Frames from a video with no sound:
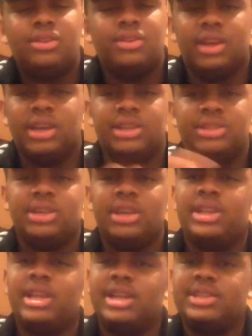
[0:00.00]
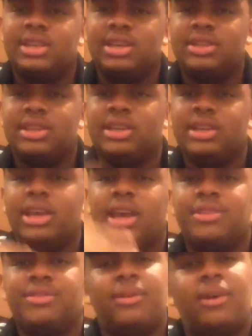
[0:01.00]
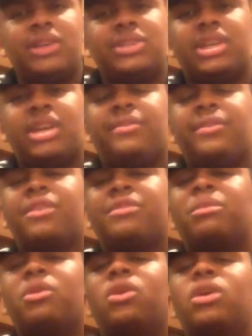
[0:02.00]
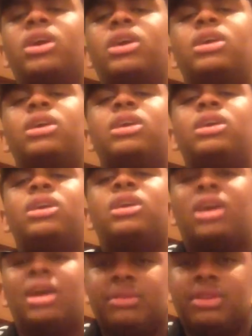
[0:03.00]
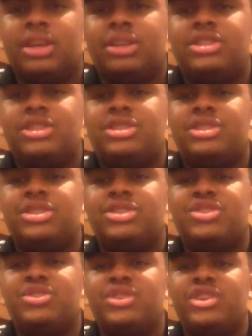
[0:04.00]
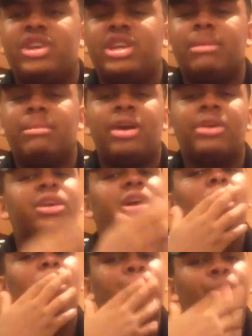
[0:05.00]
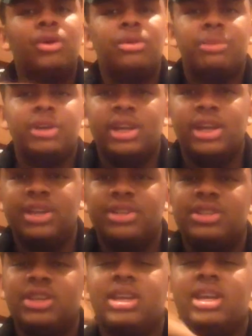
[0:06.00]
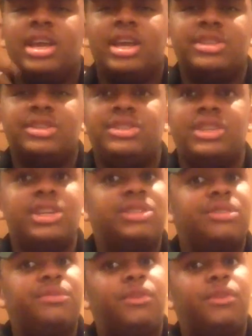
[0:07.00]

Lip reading: Like I said, that's it. Thank you guys for watching and forevermore. I'm the NTC Jr. and I'm out, y'all. Peace. And season